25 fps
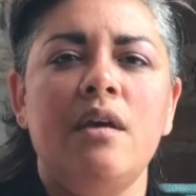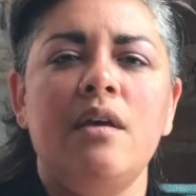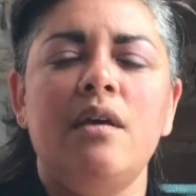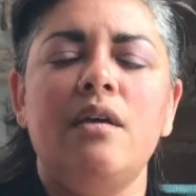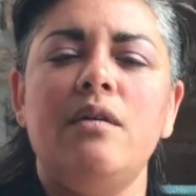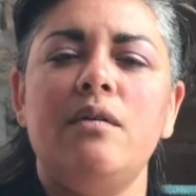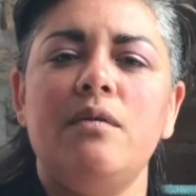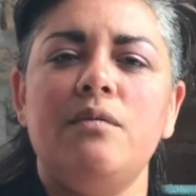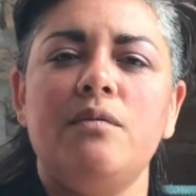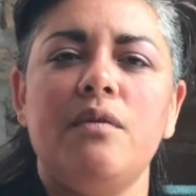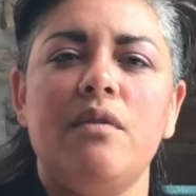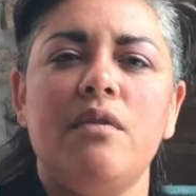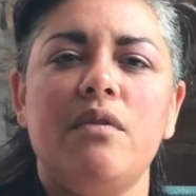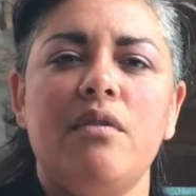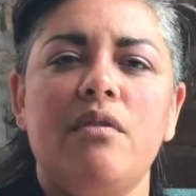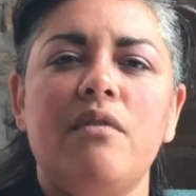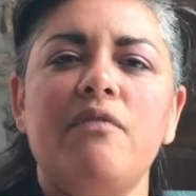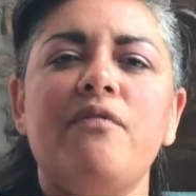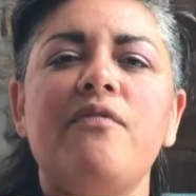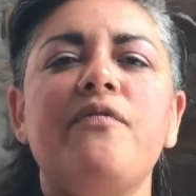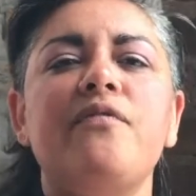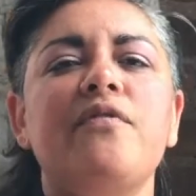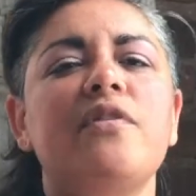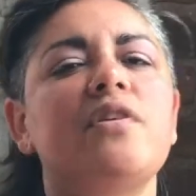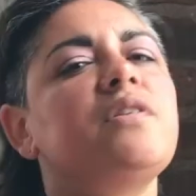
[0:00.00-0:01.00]
the
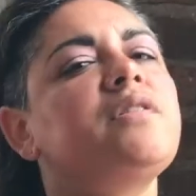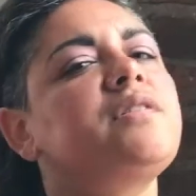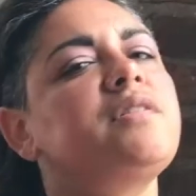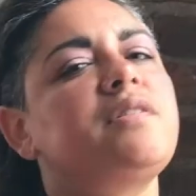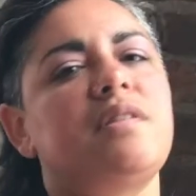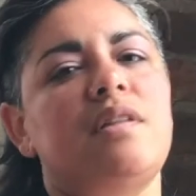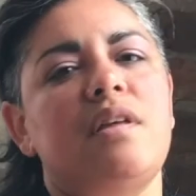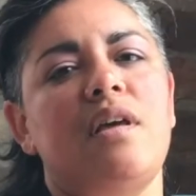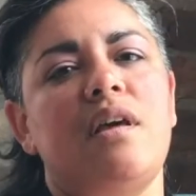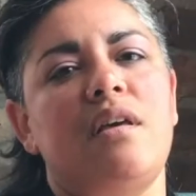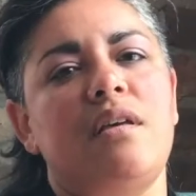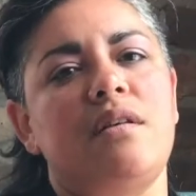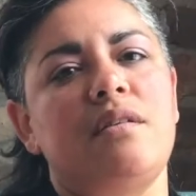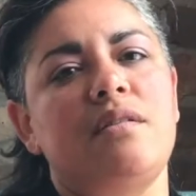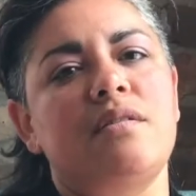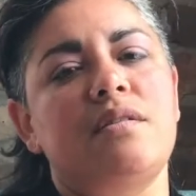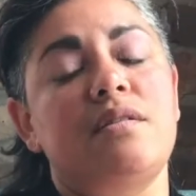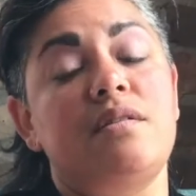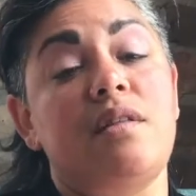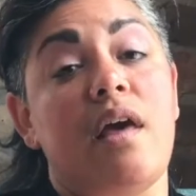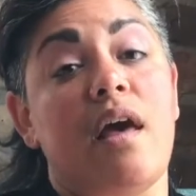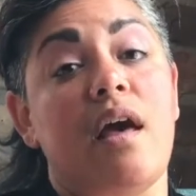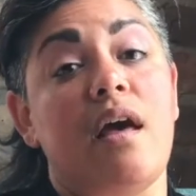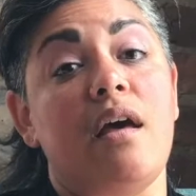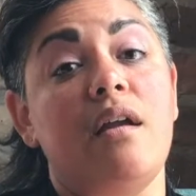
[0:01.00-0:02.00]
first things
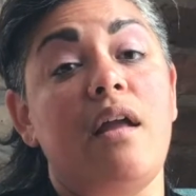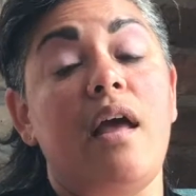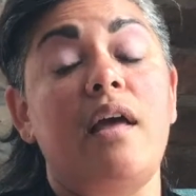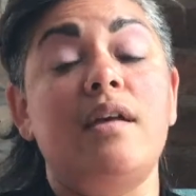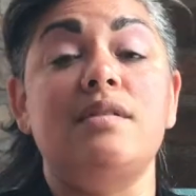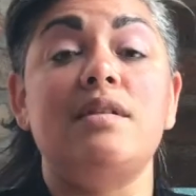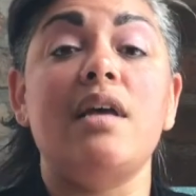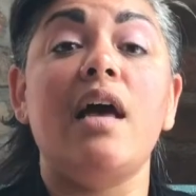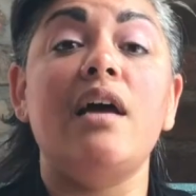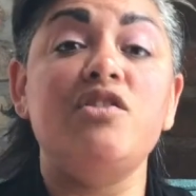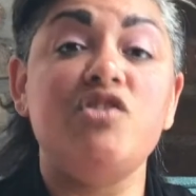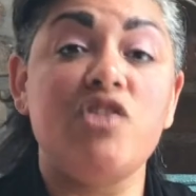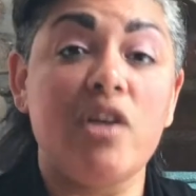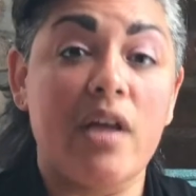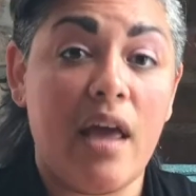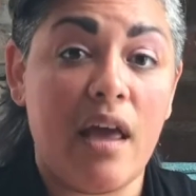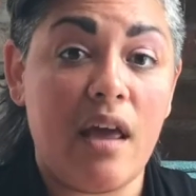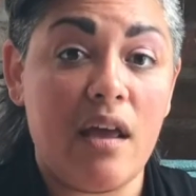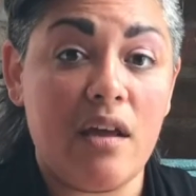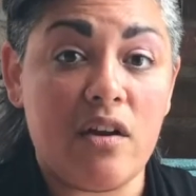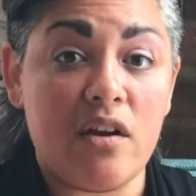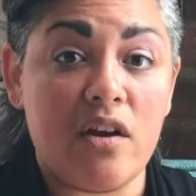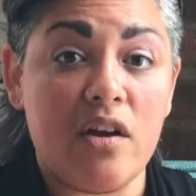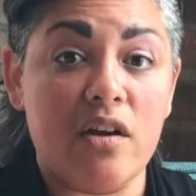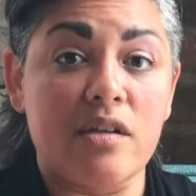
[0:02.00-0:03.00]
that as
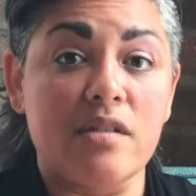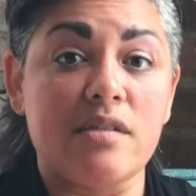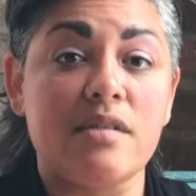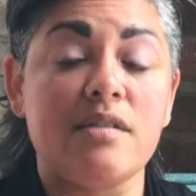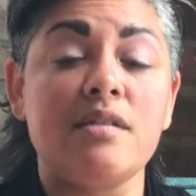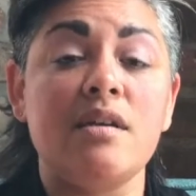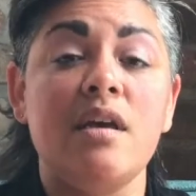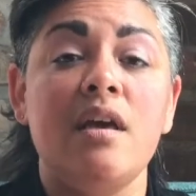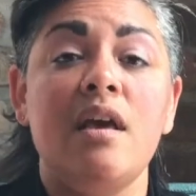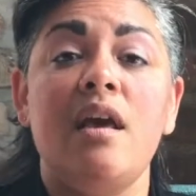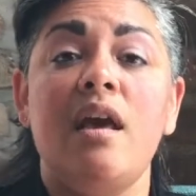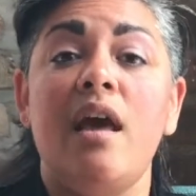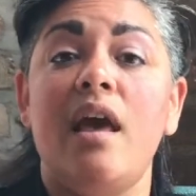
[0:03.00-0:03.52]
educators,